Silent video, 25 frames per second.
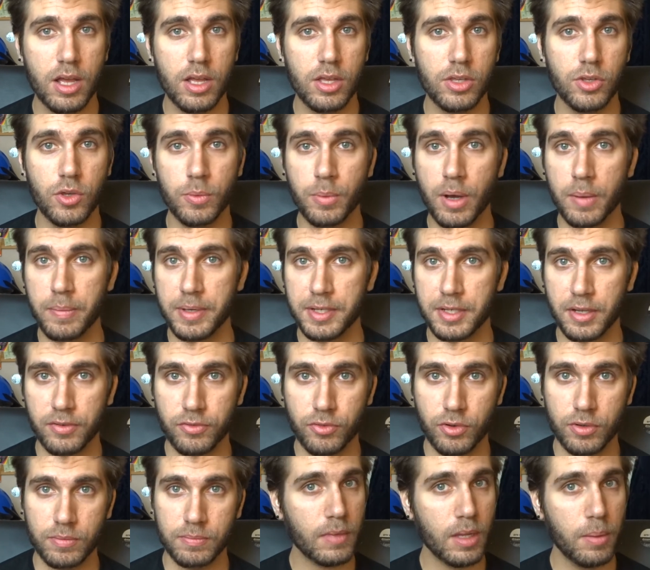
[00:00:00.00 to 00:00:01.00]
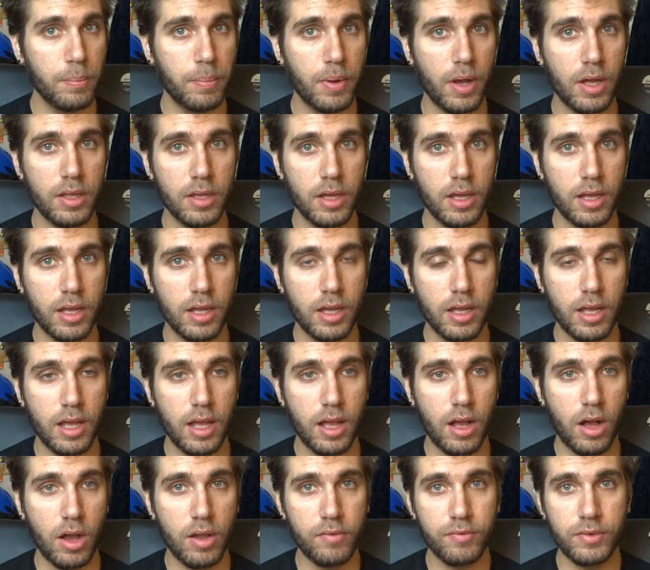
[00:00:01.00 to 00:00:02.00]
You might be different, but
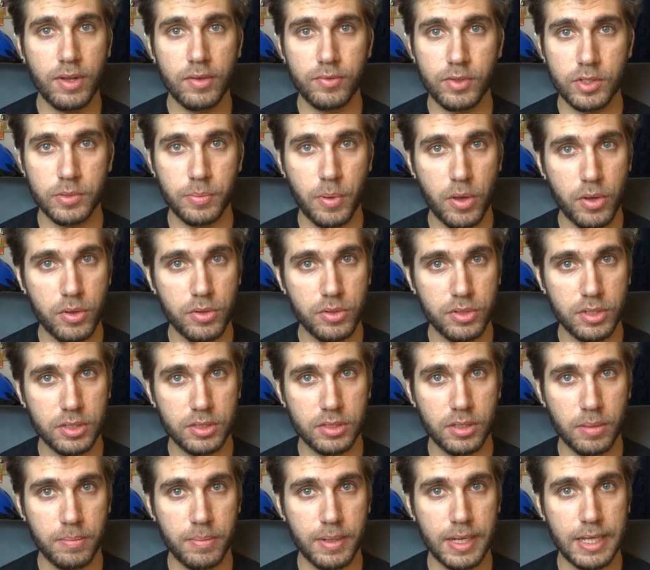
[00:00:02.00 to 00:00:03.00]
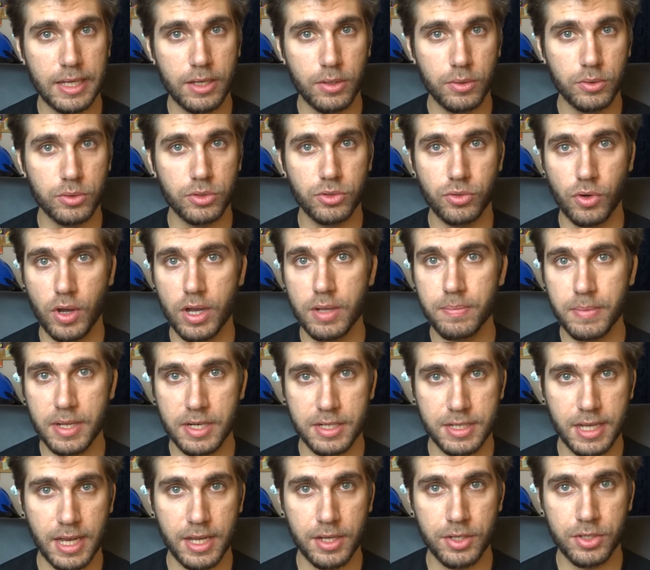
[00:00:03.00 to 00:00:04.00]
I've never spoken to somebody who's tried
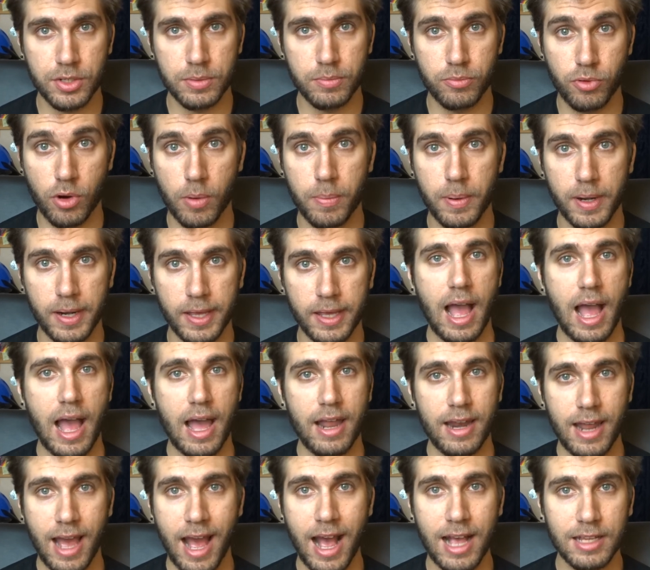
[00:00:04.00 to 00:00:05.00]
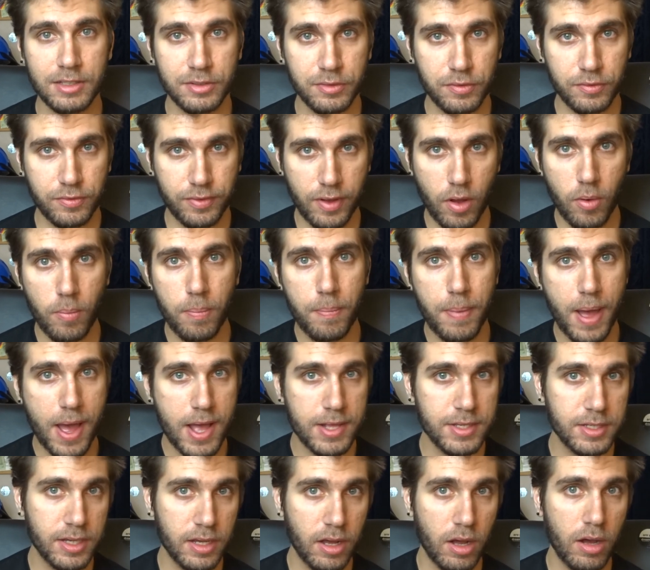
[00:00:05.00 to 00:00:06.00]
meditation properly and hasn't felt
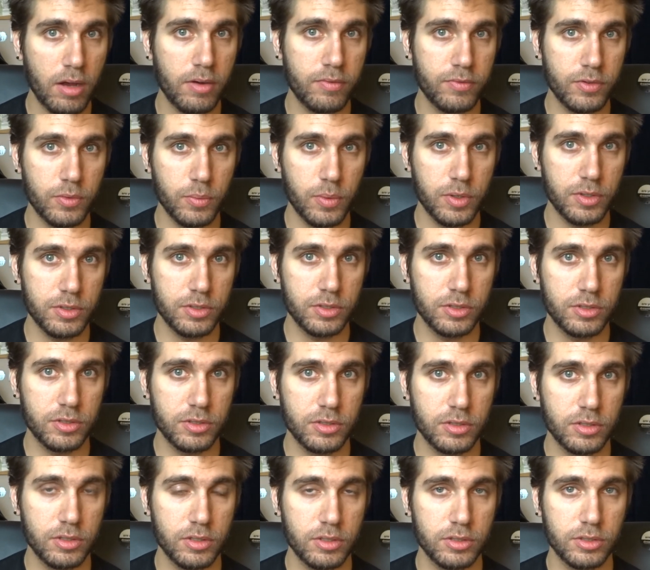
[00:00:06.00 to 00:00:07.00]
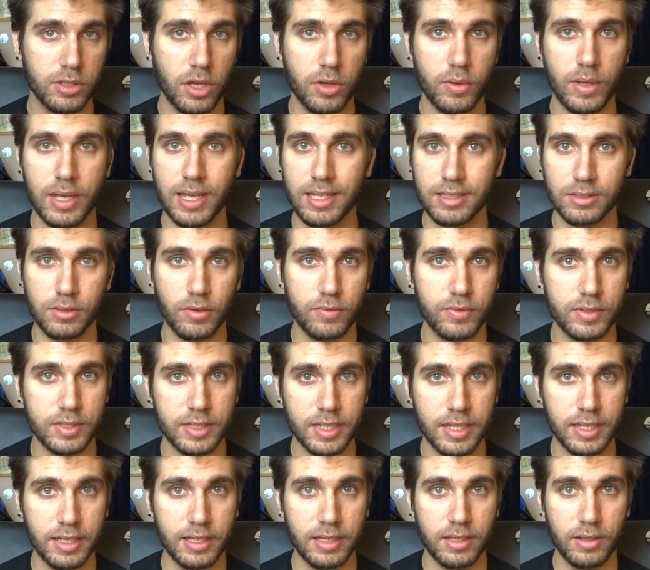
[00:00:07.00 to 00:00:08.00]
better afterwards. So it
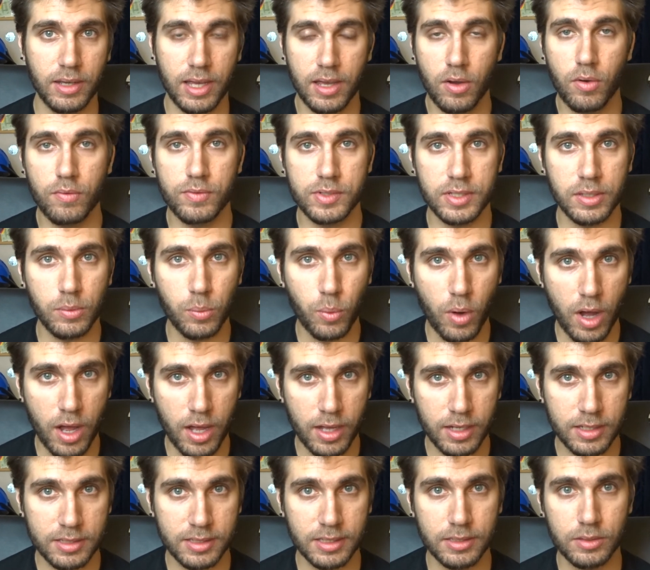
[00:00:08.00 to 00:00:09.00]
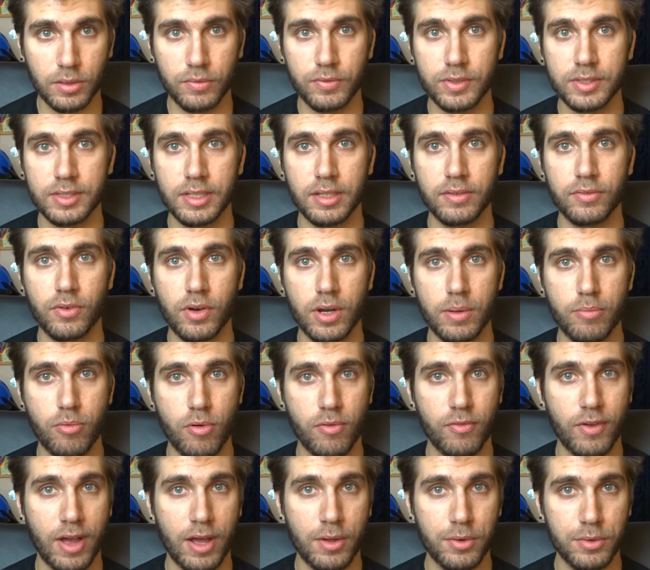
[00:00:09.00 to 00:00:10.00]
obviously works. It's obviously a very
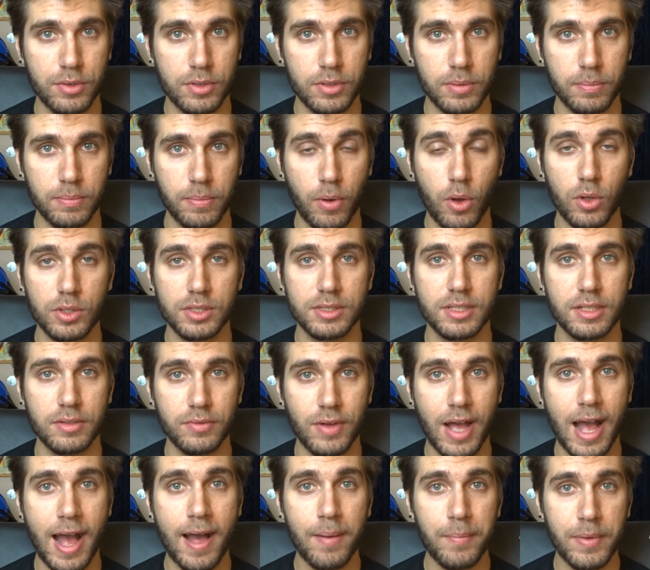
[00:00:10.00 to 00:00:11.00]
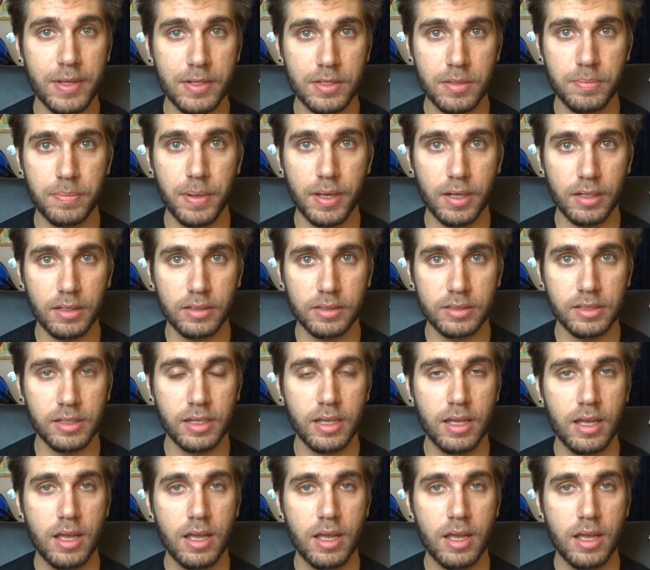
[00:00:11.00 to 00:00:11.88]
profound positive habit to build.